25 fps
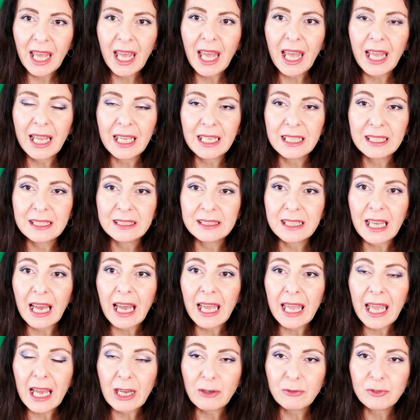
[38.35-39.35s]
and
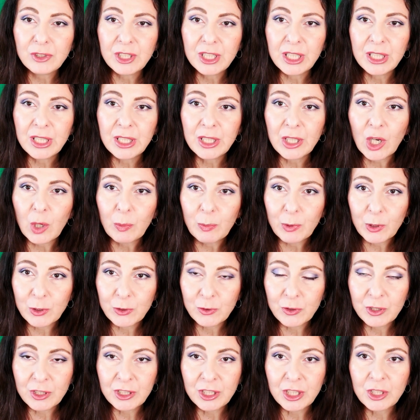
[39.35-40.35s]
I have the
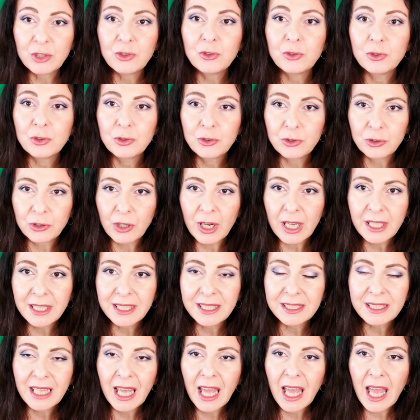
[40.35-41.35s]
opportunity to try
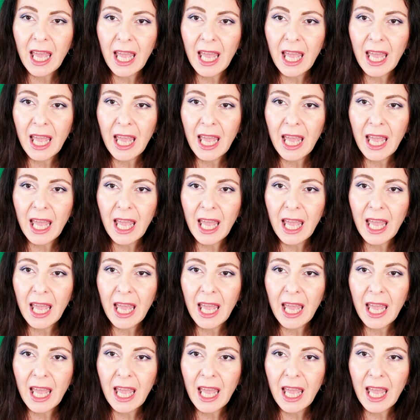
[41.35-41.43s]
it